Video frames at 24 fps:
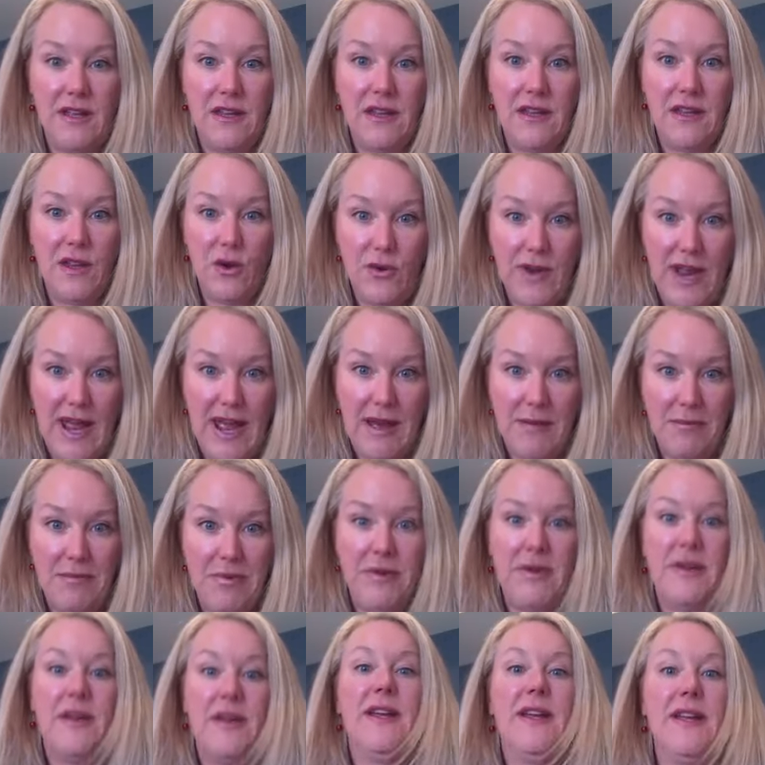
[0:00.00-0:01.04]
loan app,
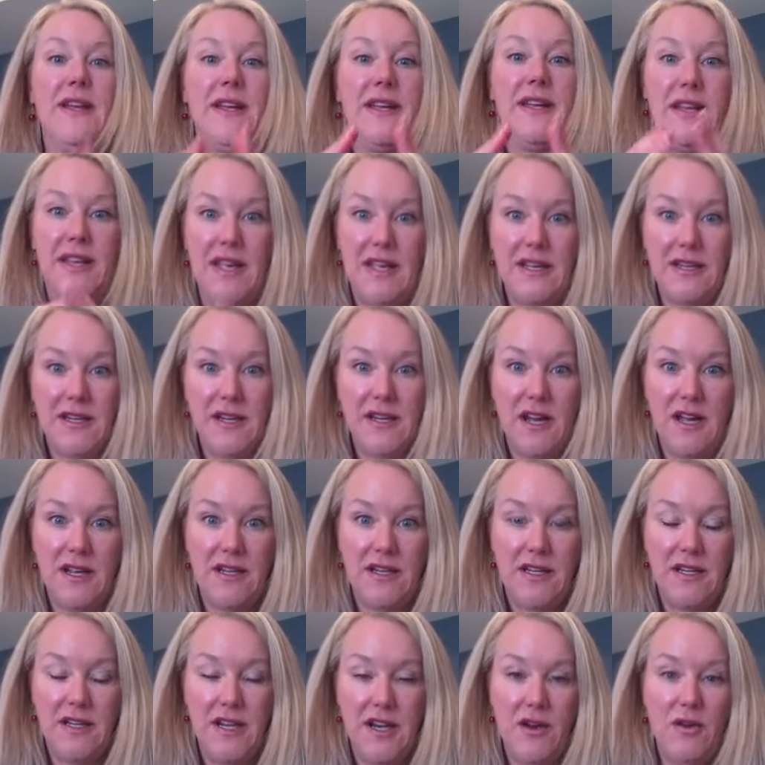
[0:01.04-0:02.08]

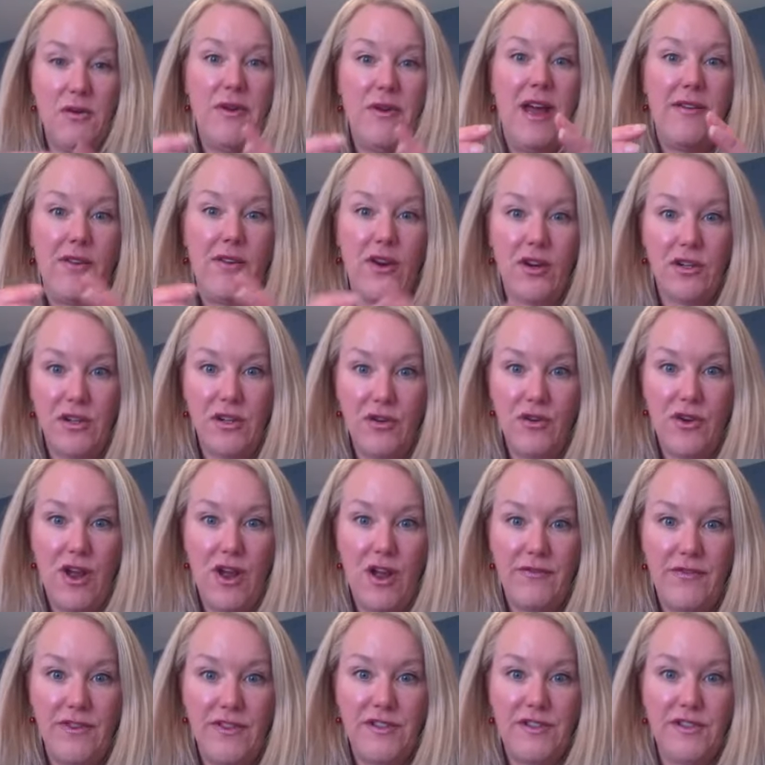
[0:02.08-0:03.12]
have our loan
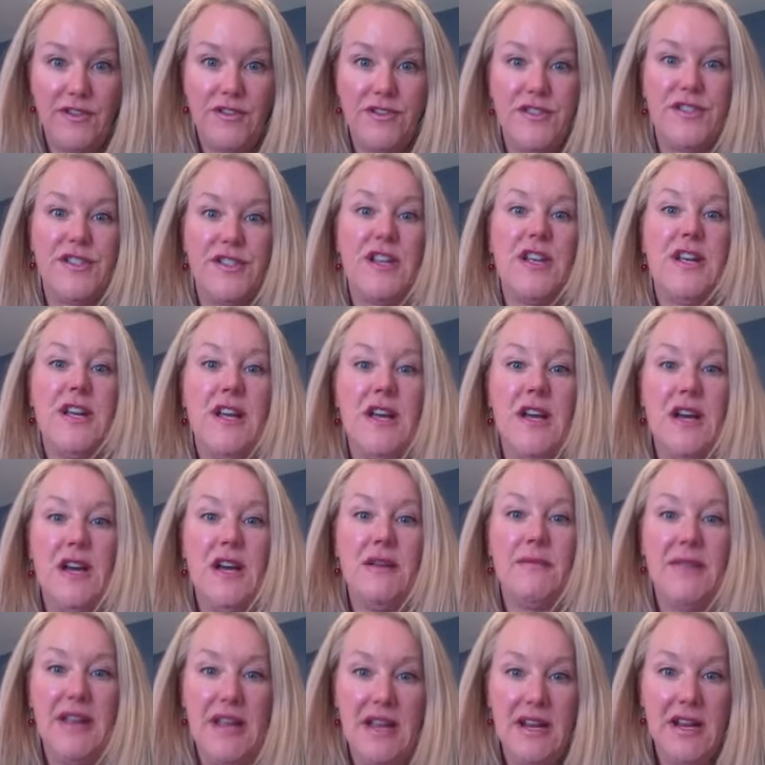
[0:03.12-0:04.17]
officers
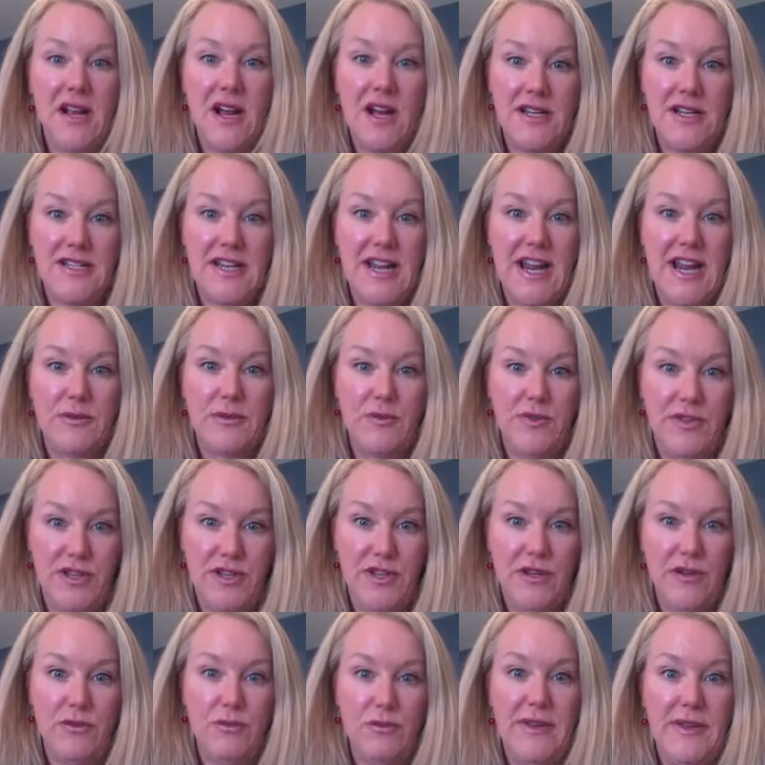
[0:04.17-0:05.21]
get in contact with
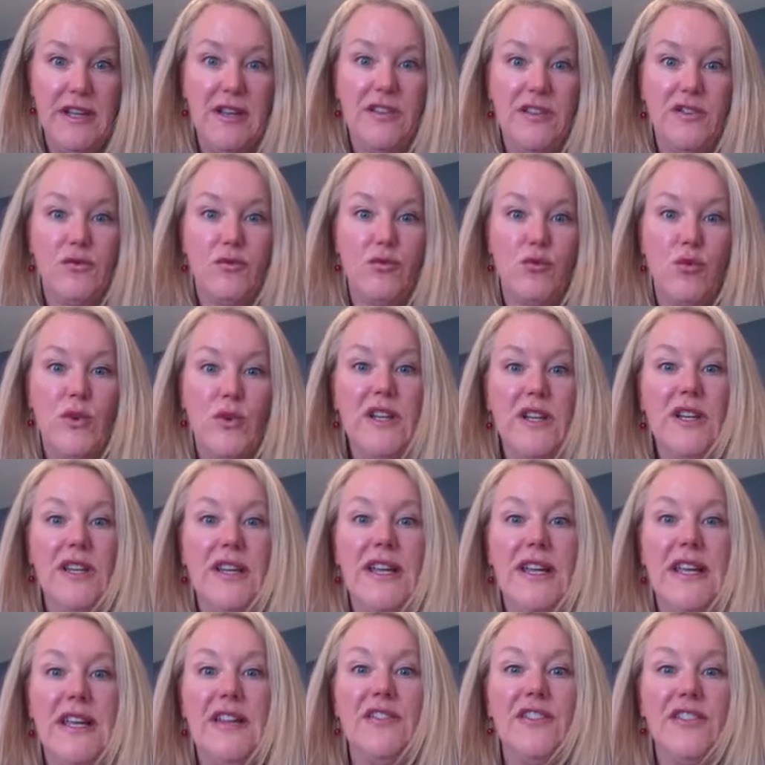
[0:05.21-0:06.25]
you, because
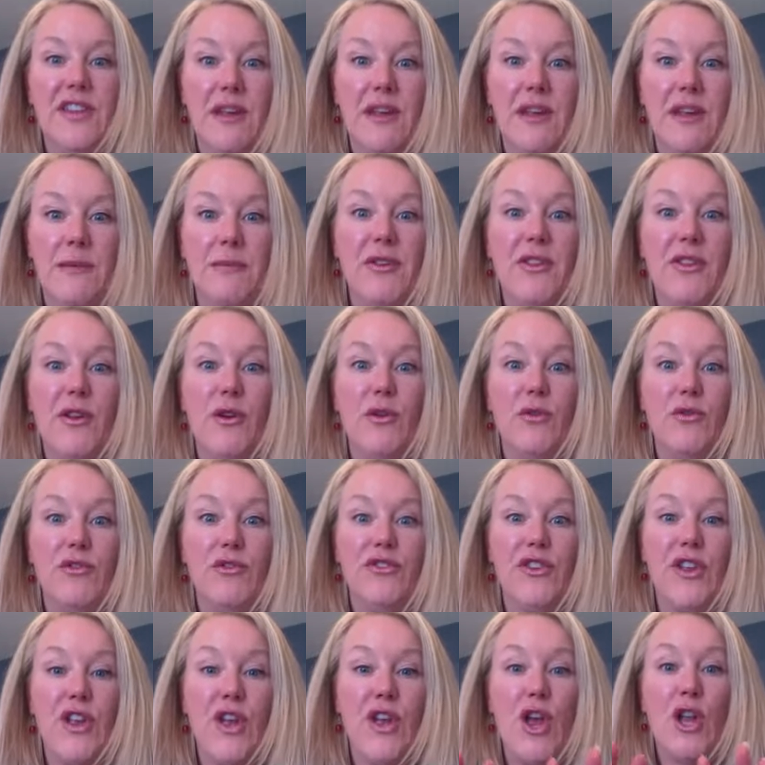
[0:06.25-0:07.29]
really in some of those
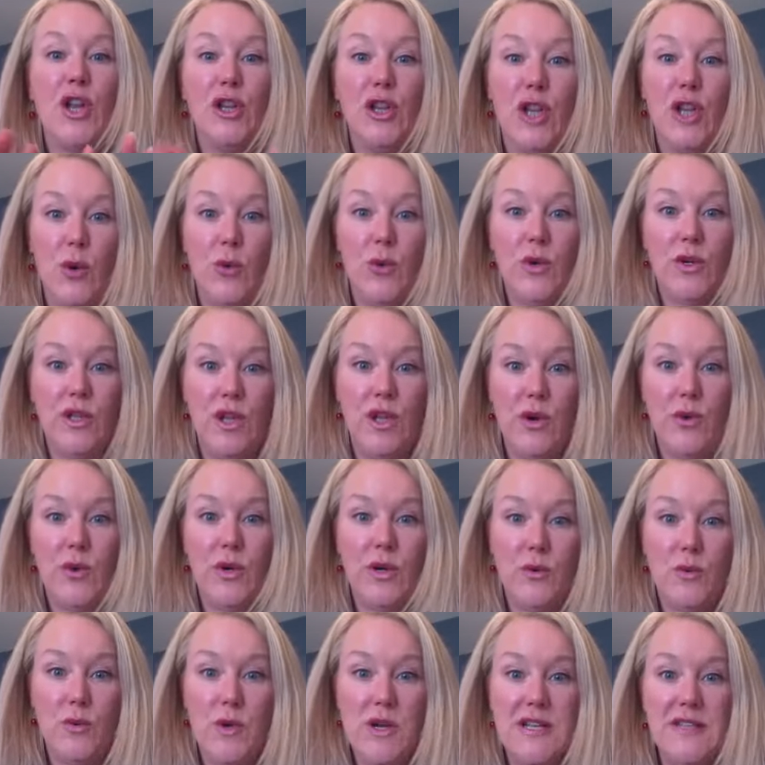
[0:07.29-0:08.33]
lower
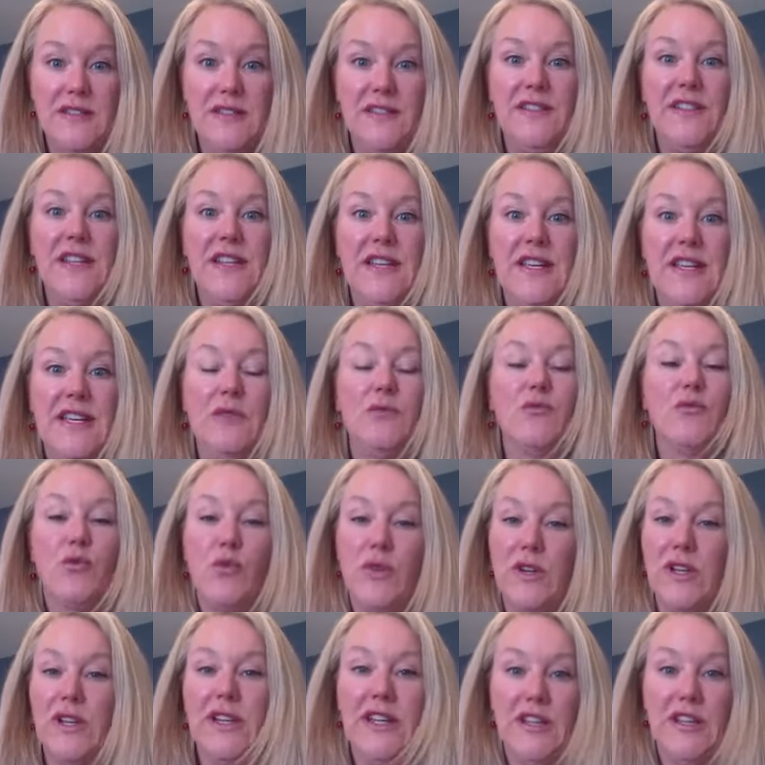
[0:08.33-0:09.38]
ones, it
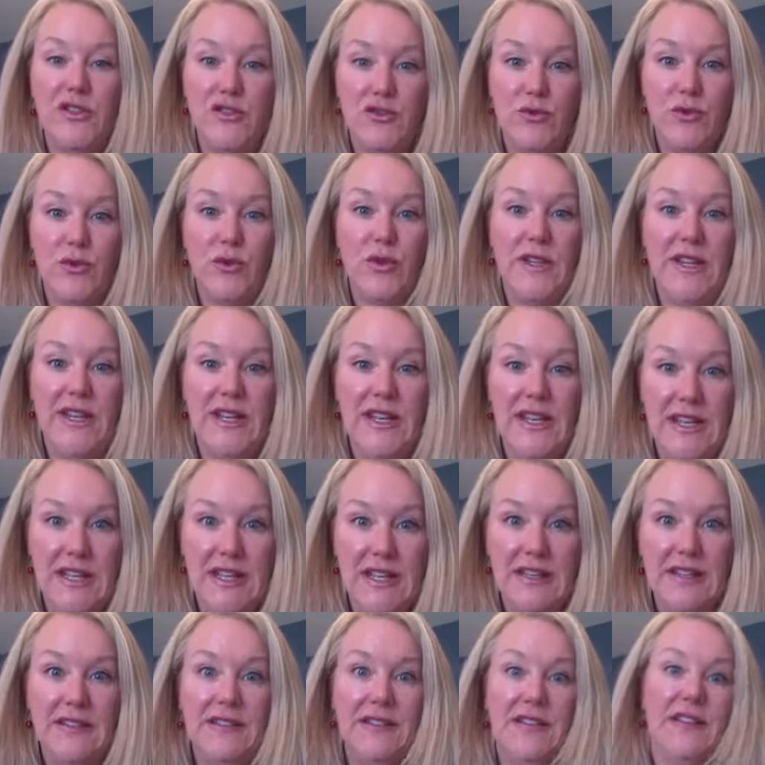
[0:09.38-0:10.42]
really and truly
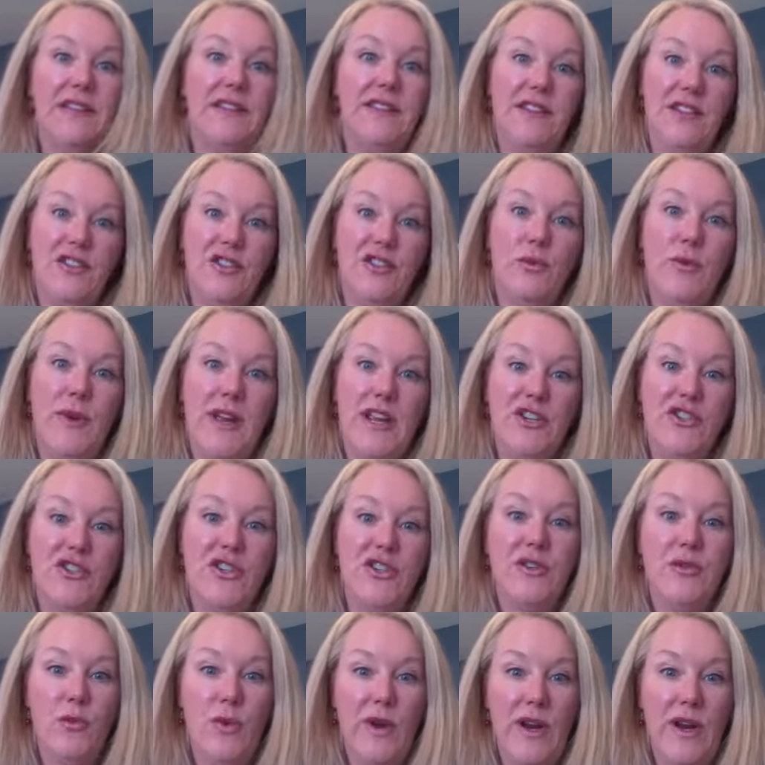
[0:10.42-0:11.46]
is a
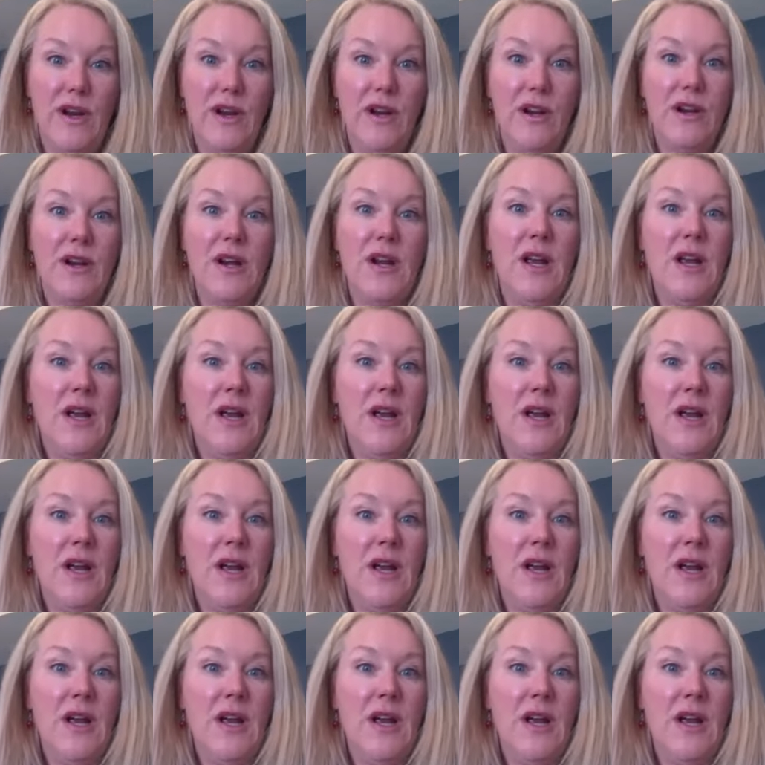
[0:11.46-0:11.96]
situation where